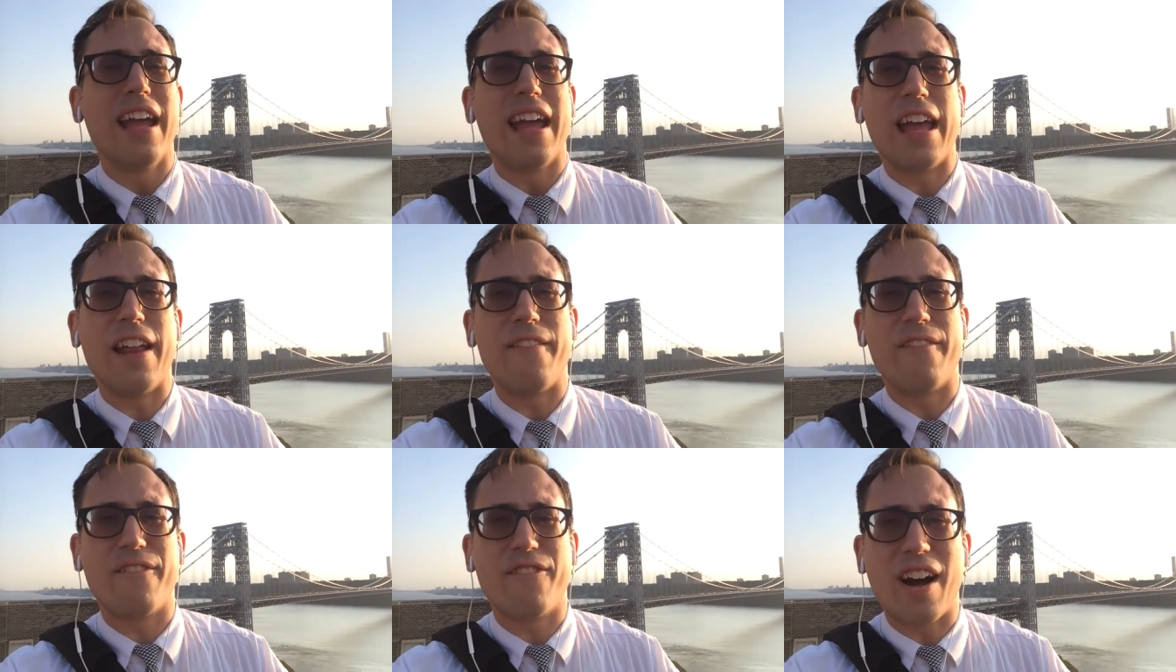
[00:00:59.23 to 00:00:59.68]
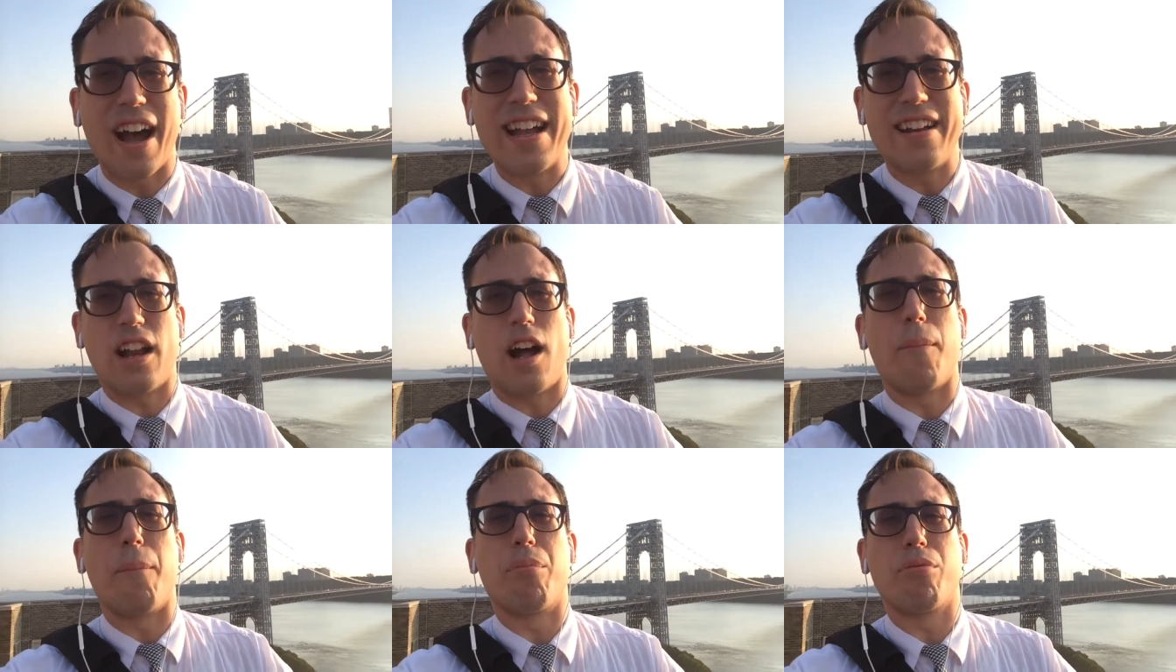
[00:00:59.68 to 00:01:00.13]

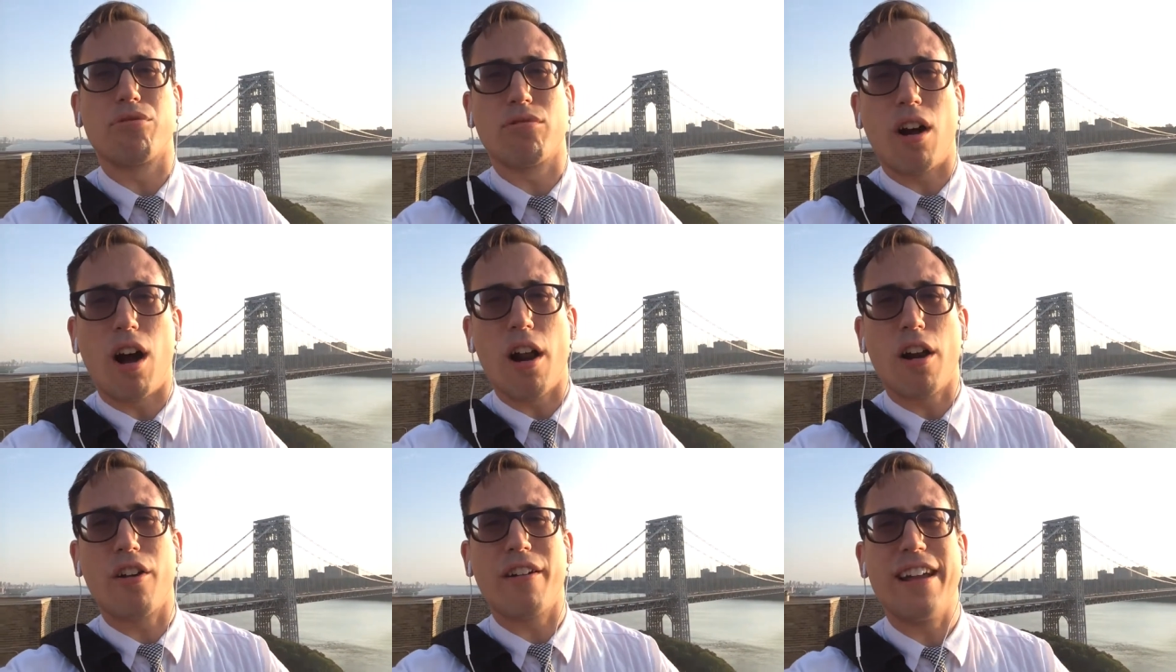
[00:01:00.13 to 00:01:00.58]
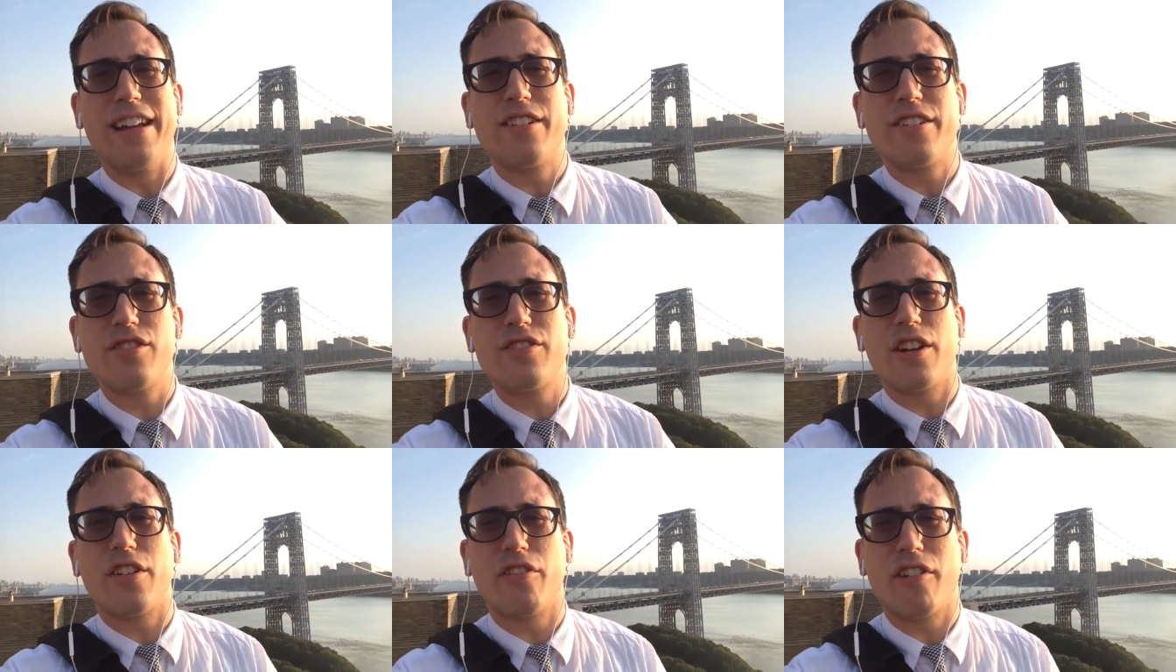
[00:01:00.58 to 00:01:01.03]
invite a broader
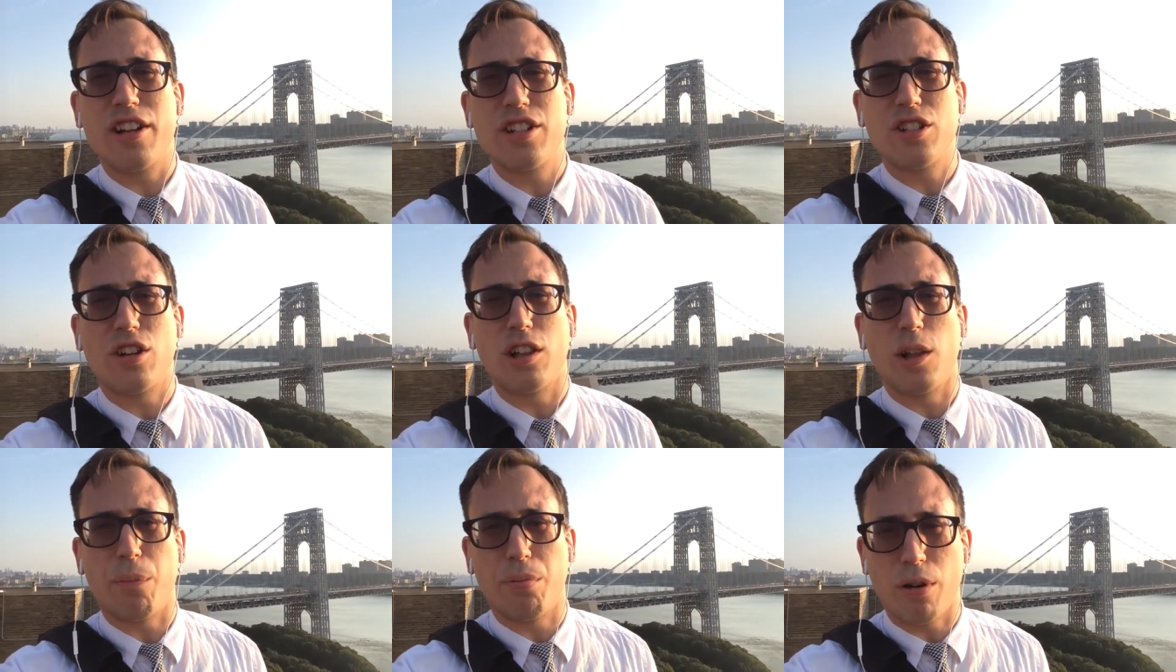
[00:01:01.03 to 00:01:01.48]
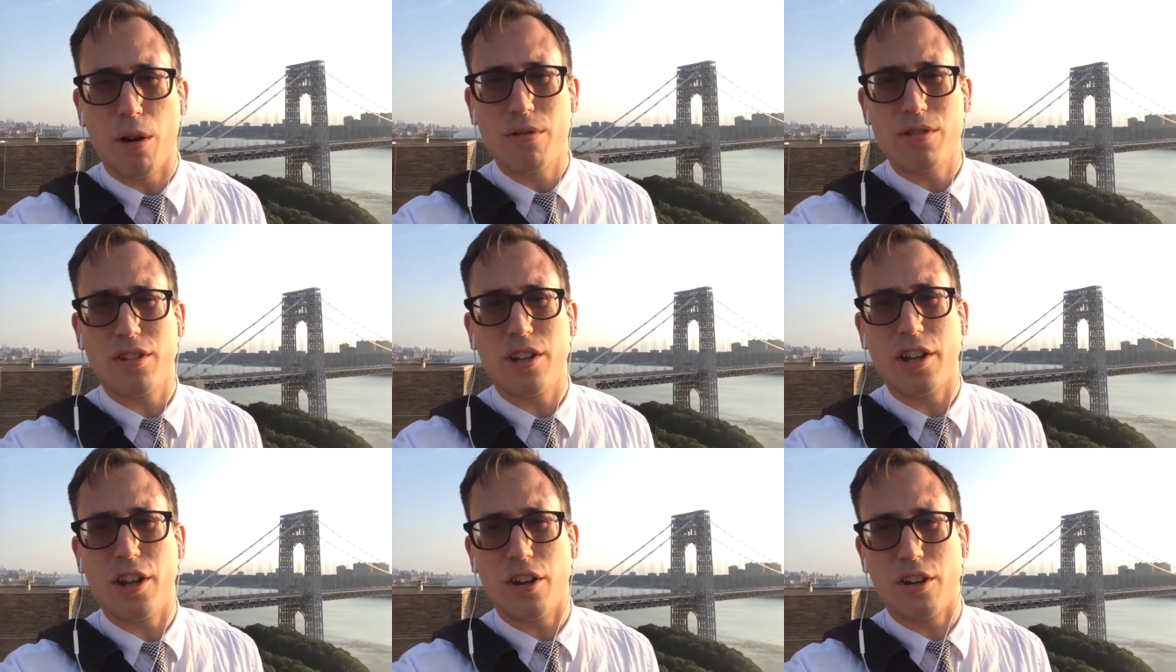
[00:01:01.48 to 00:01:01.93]
intergenerational
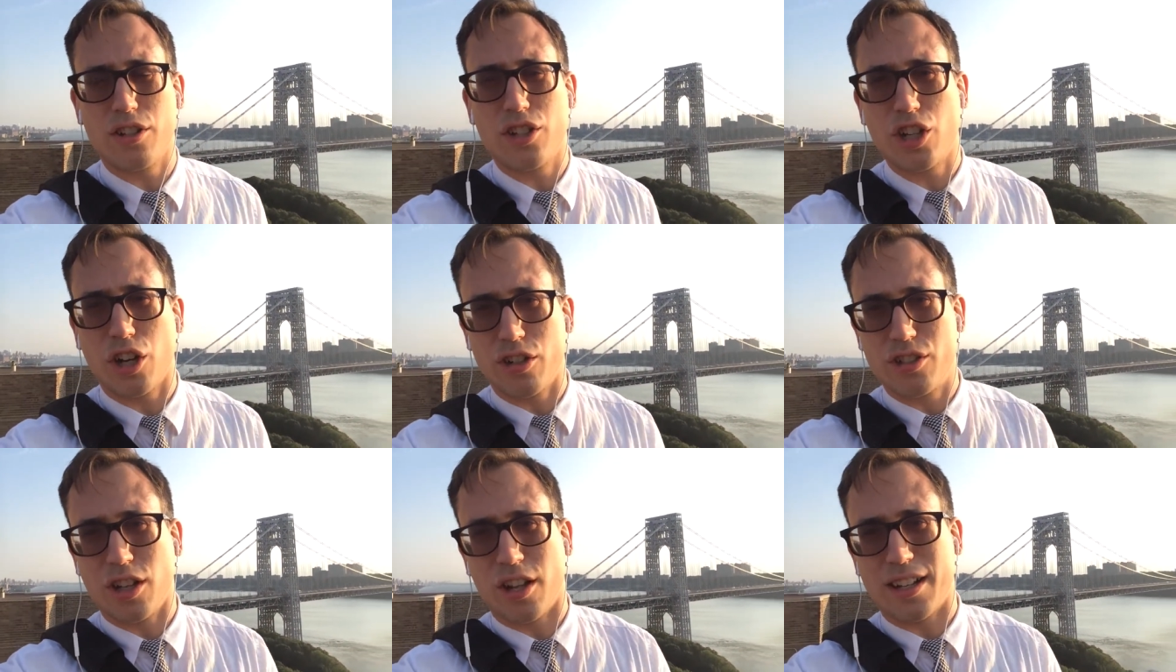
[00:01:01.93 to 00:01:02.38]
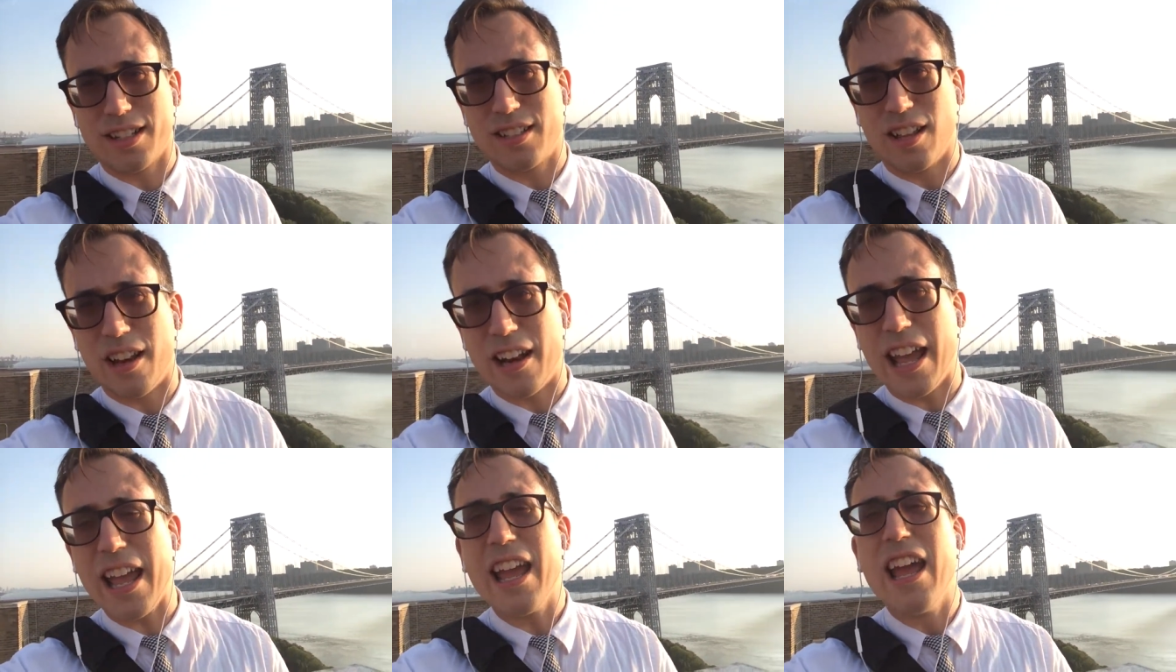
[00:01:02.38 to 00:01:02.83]
approach to your church on a
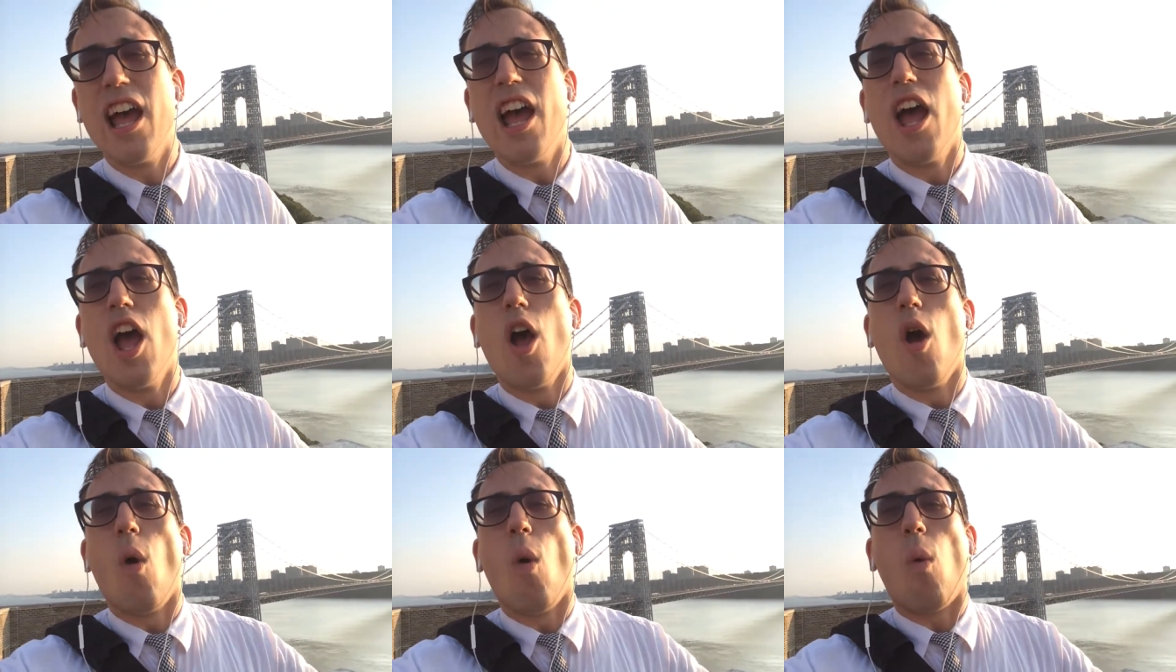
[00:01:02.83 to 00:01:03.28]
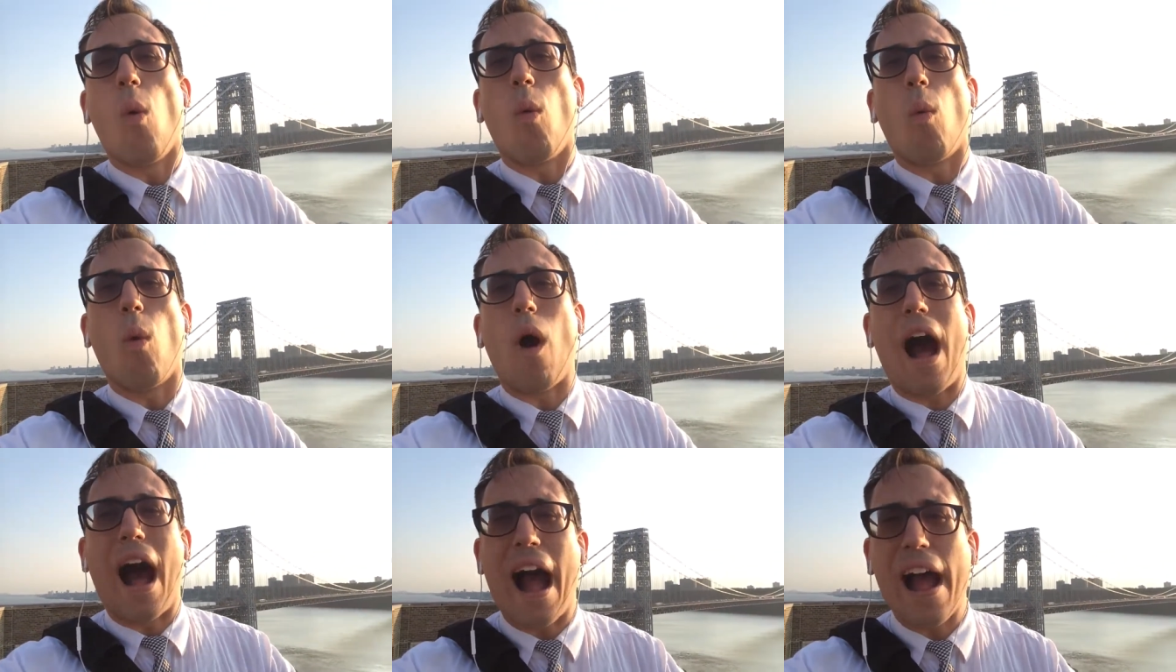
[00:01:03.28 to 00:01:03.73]
Sunday,
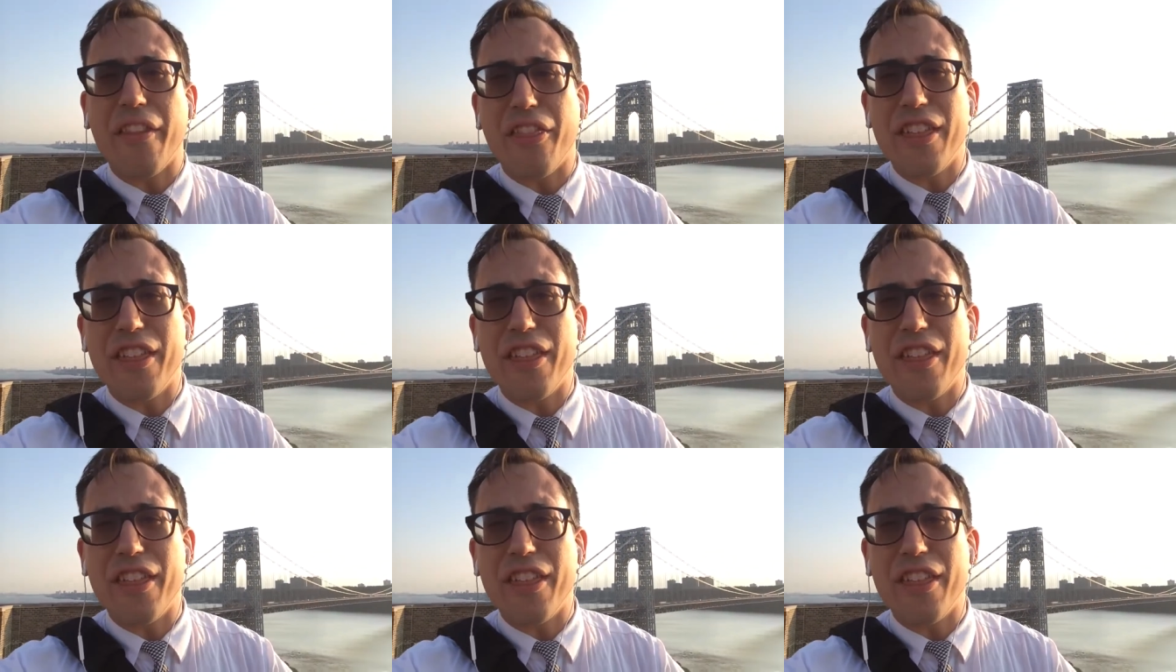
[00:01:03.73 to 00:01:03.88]
I